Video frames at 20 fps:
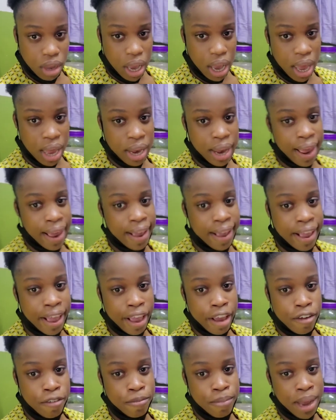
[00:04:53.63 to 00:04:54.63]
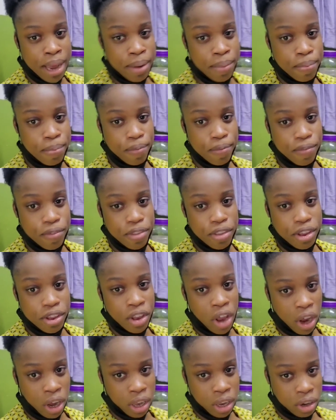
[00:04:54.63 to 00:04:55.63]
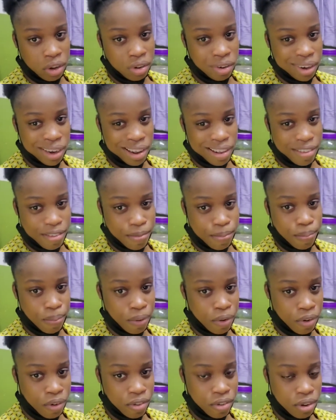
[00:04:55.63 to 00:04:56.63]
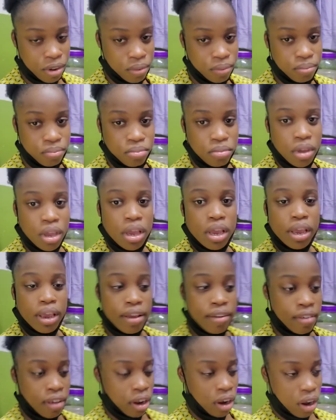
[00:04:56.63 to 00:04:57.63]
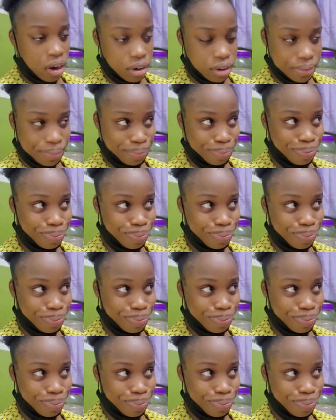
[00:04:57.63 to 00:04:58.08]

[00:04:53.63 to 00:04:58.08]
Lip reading: and they gave my docket to this person. He's a doctor,